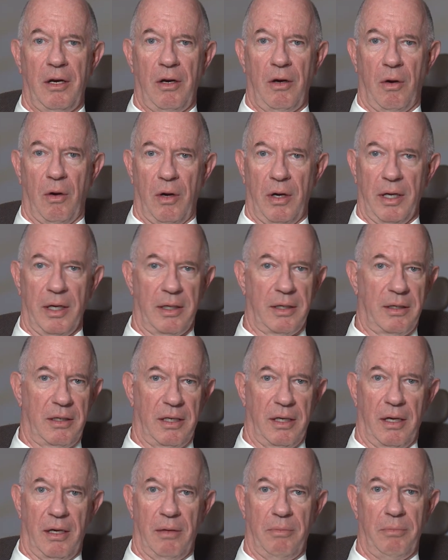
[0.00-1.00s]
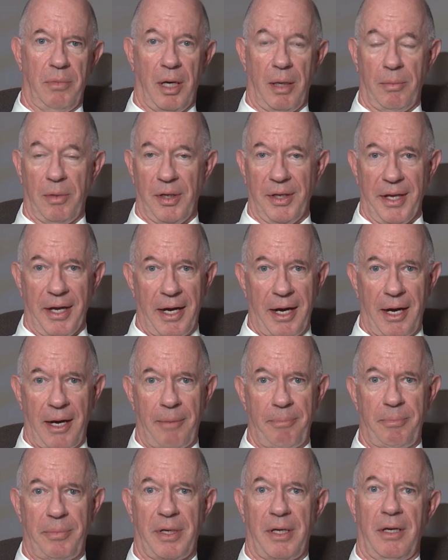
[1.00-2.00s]
or it bubbled
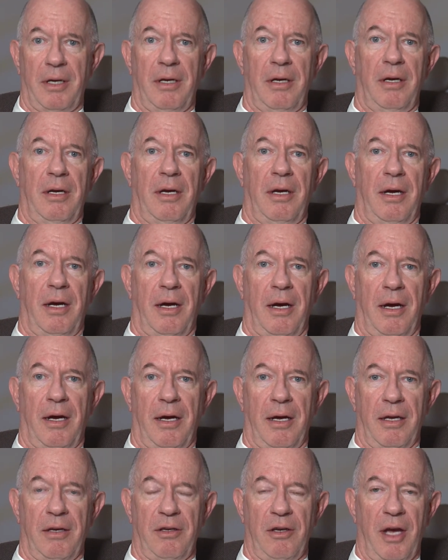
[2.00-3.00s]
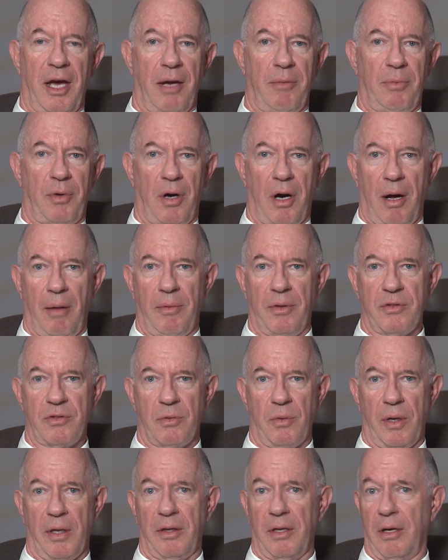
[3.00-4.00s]
up and you had
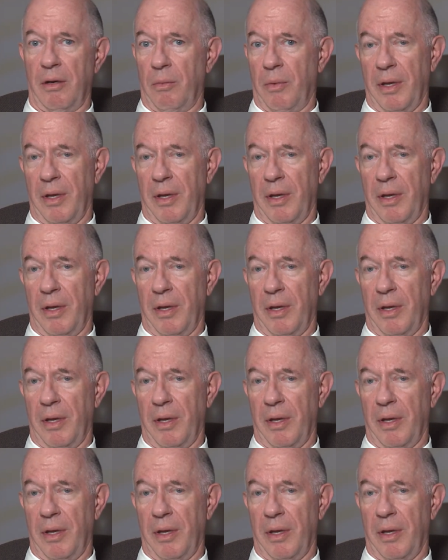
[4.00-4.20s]
problems with it.